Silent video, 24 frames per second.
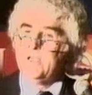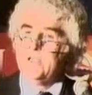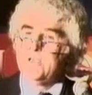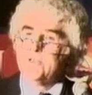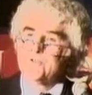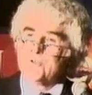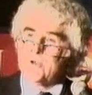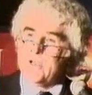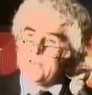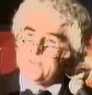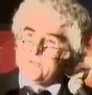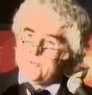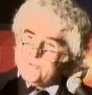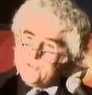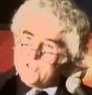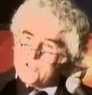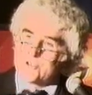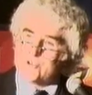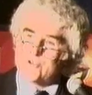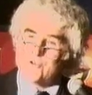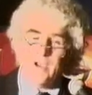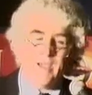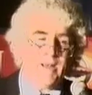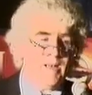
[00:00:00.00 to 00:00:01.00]
trying to
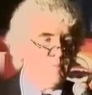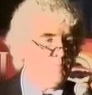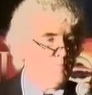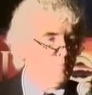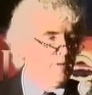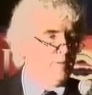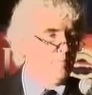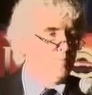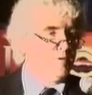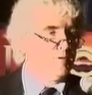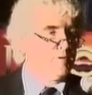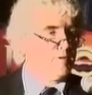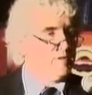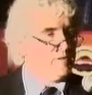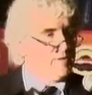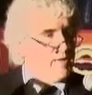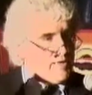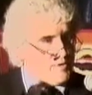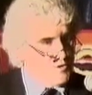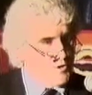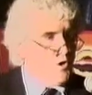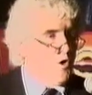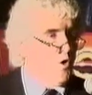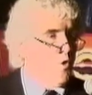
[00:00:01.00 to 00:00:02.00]
discredit people that
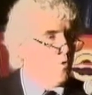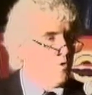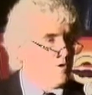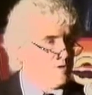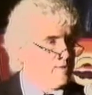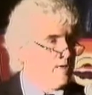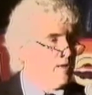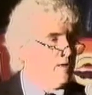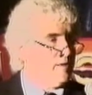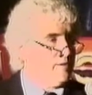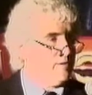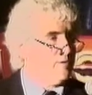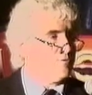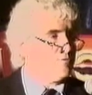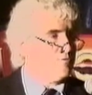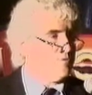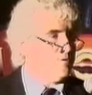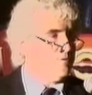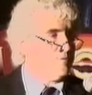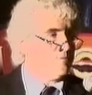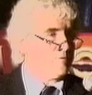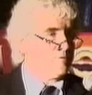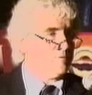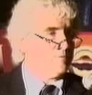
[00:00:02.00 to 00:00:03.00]
they know are telling the
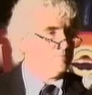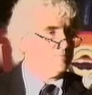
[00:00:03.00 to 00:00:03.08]
truth.